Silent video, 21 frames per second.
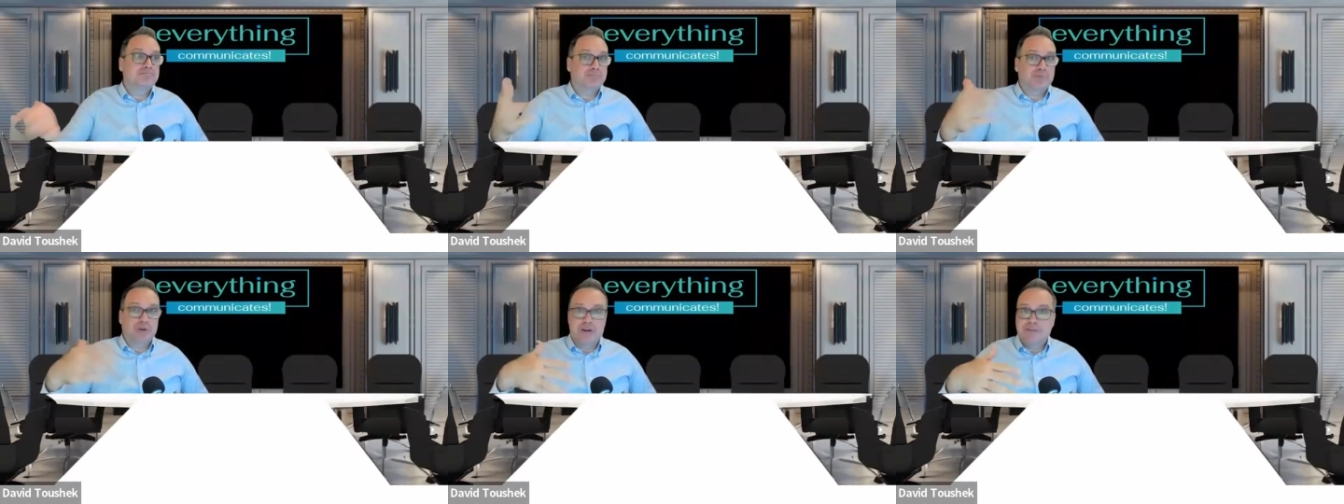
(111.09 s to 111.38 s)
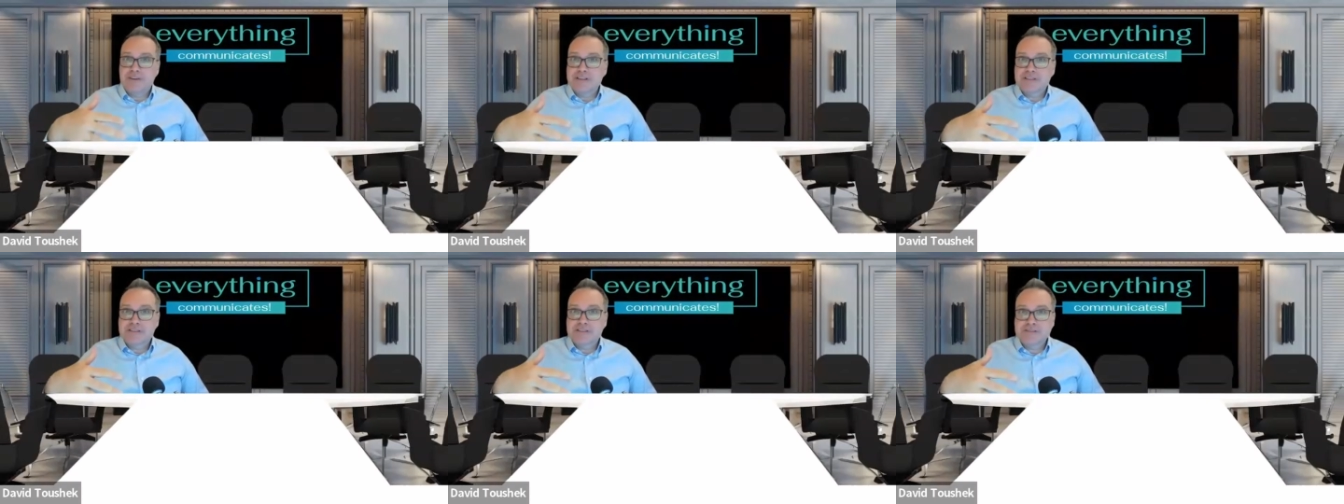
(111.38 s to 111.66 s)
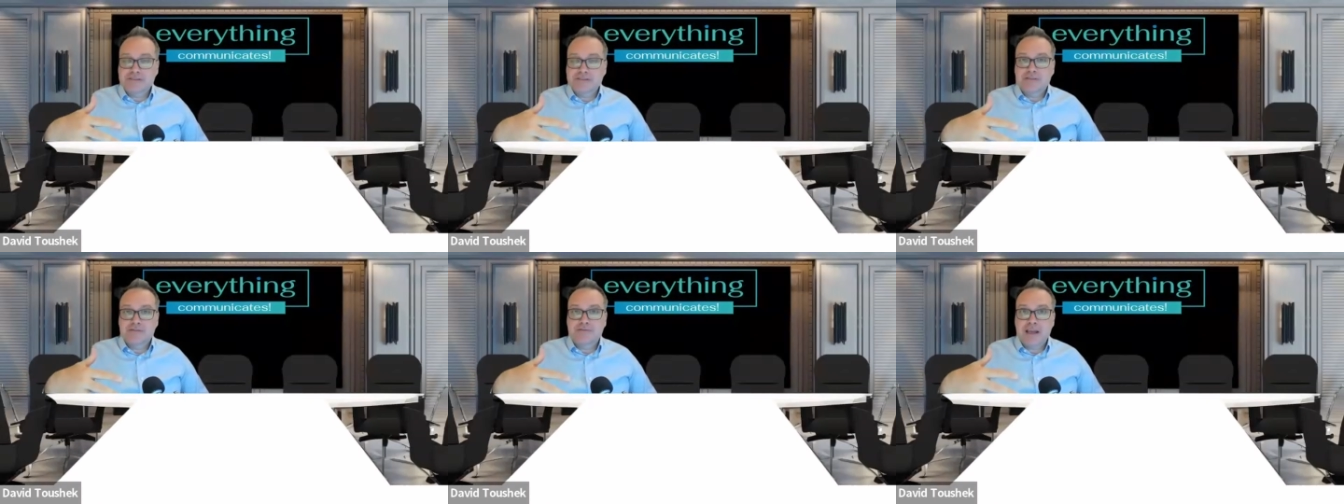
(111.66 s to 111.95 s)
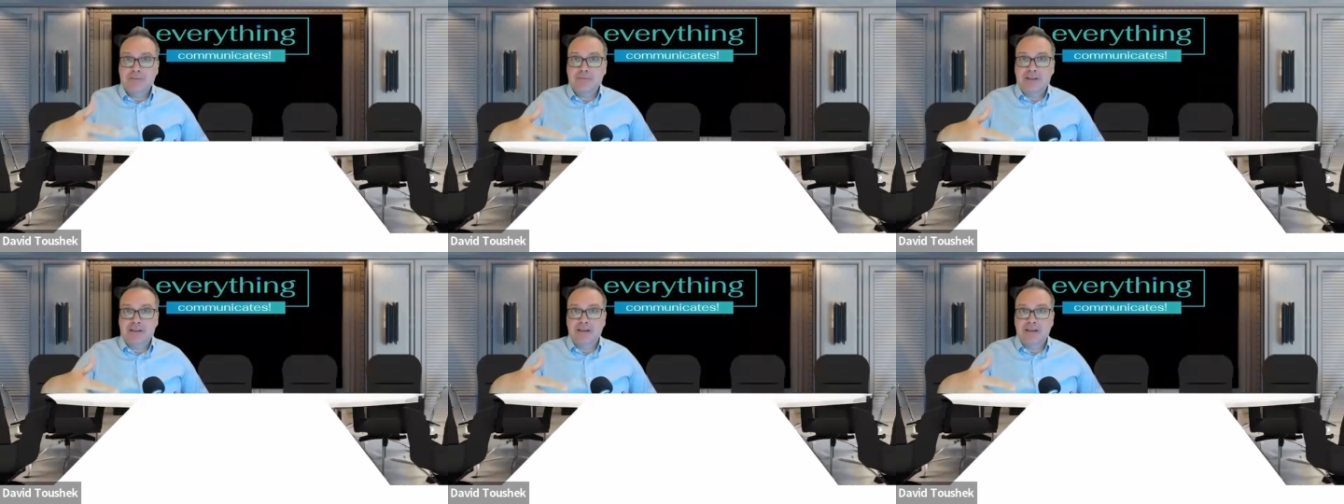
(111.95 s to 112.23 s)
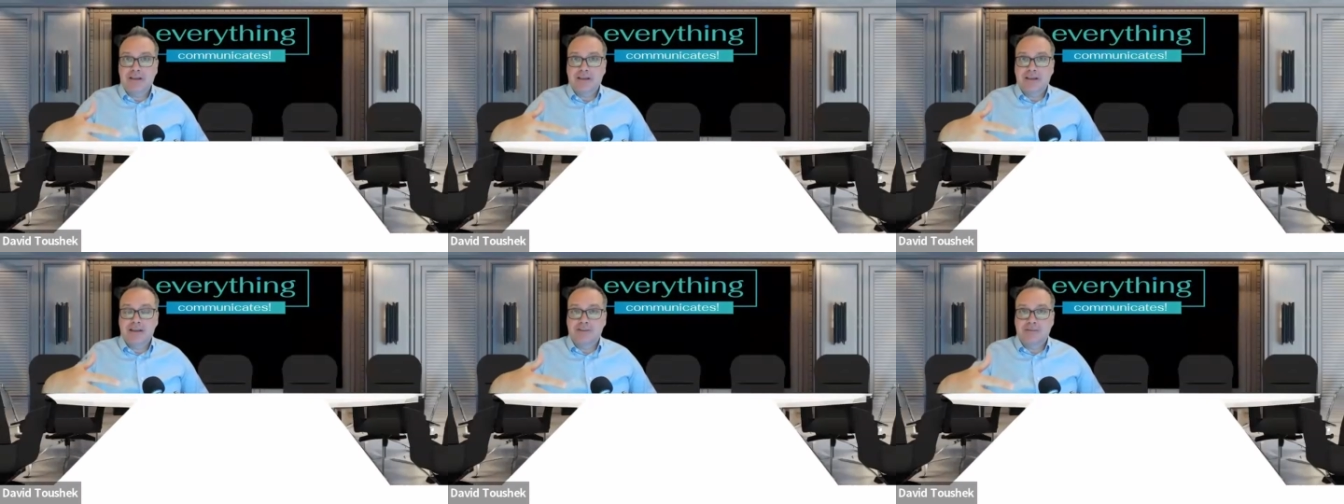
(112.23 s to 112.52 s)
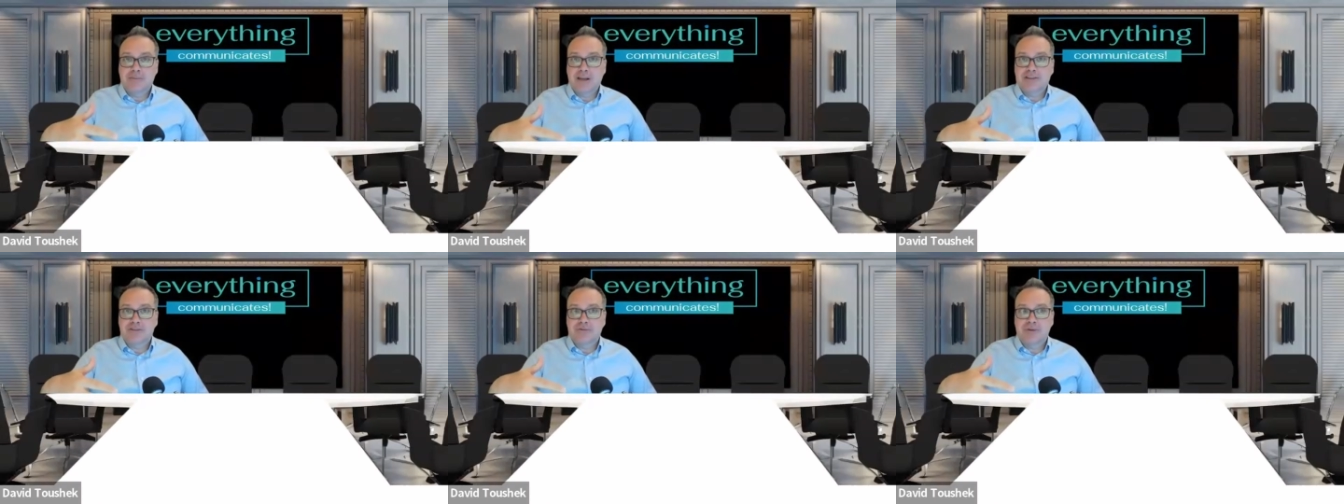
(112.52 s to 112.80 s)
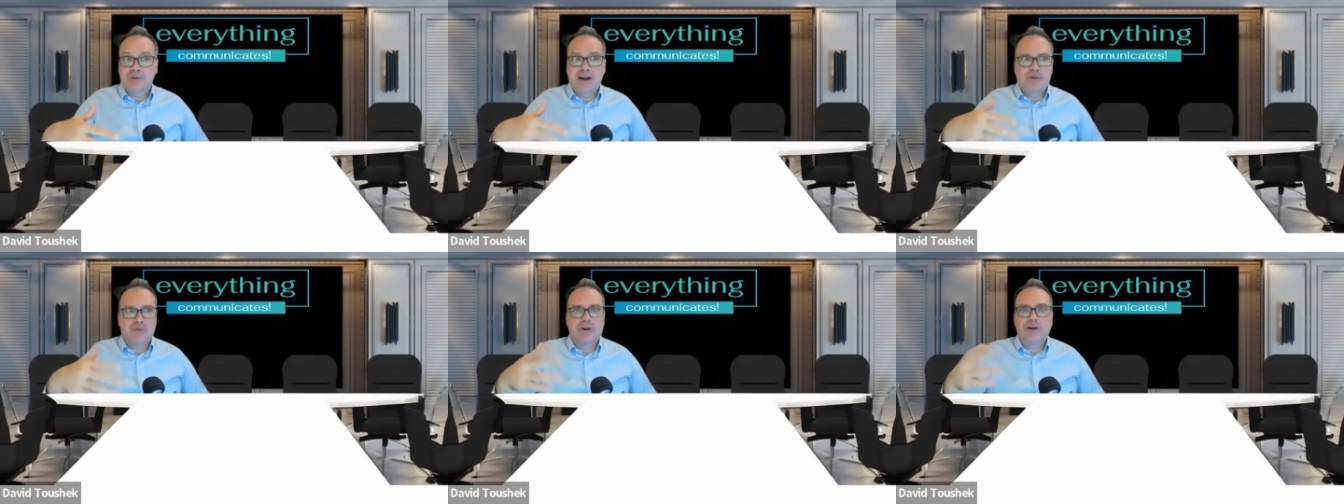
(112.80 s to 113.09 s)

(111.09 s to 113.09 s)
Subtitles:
previous family information, right?